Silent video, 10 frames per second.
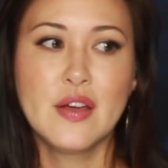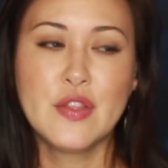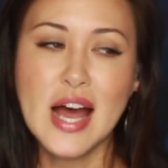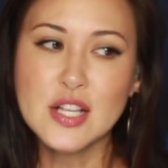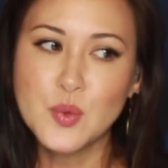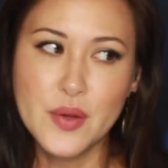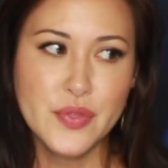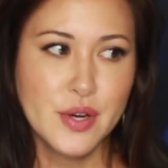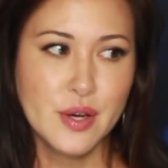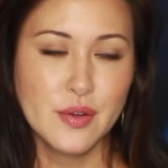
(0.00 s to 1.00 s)
That's
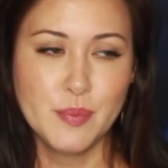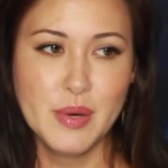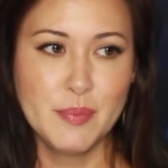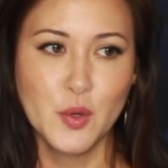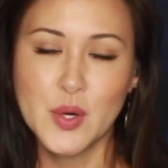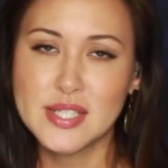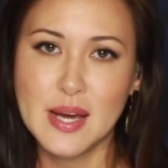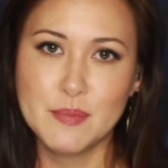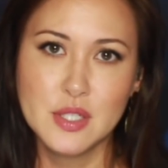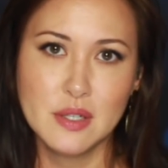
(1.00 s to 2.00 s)
what the people who
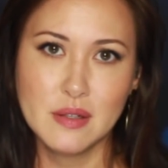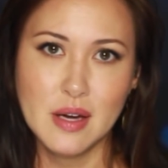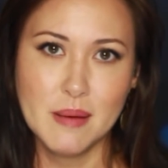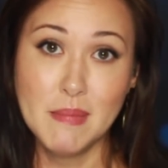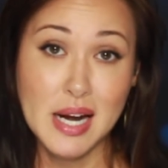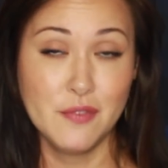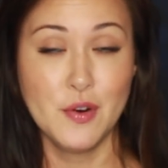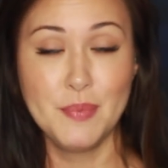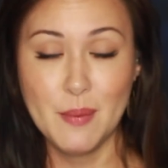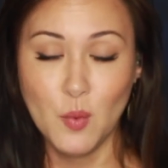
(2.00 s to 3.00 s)
accept money
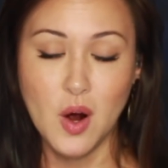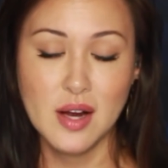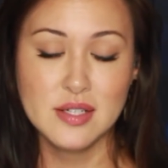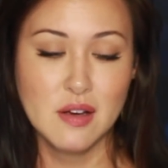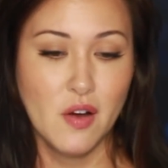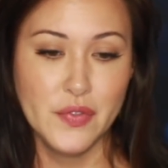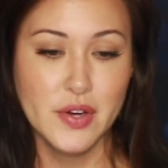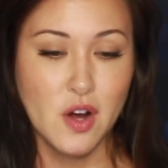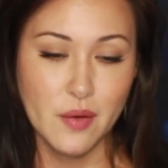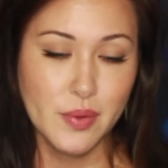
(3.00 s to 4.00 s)
from them want, all
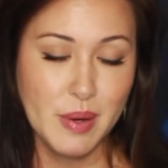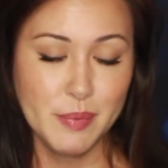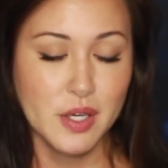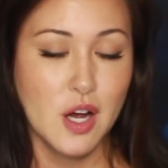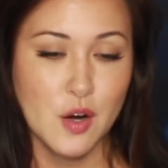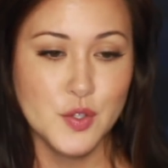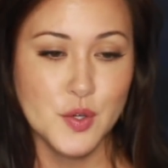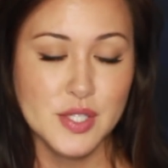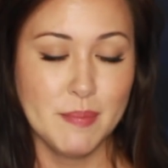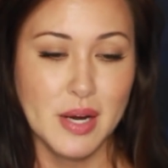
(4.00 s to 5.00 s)
the people in Congress
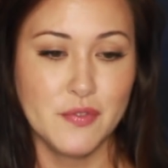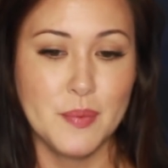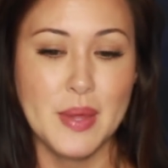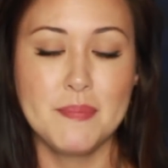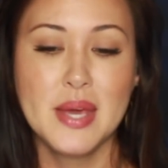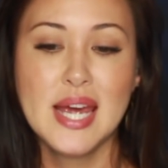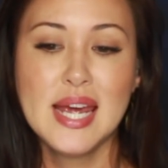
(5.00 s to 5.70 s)
who accept money from them.